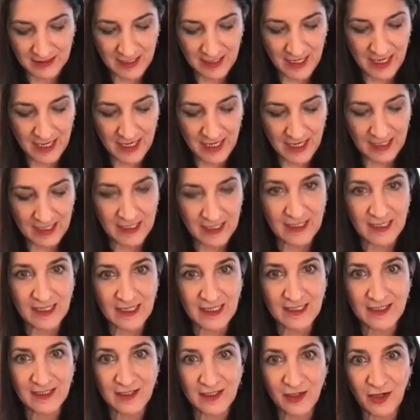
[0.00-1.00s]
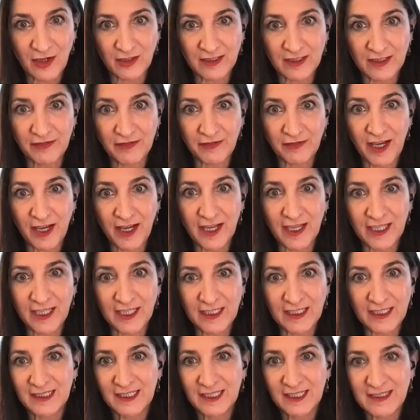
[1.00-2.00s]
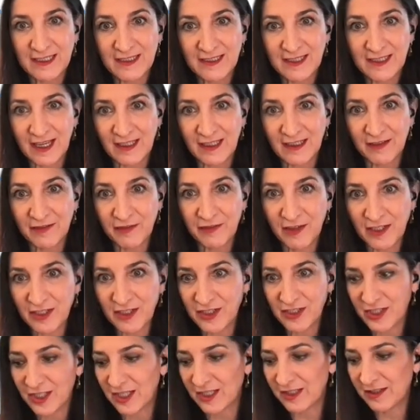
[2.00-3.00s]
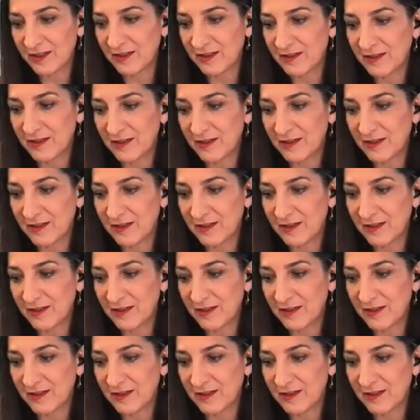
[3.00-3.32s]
K is not defined inside the function.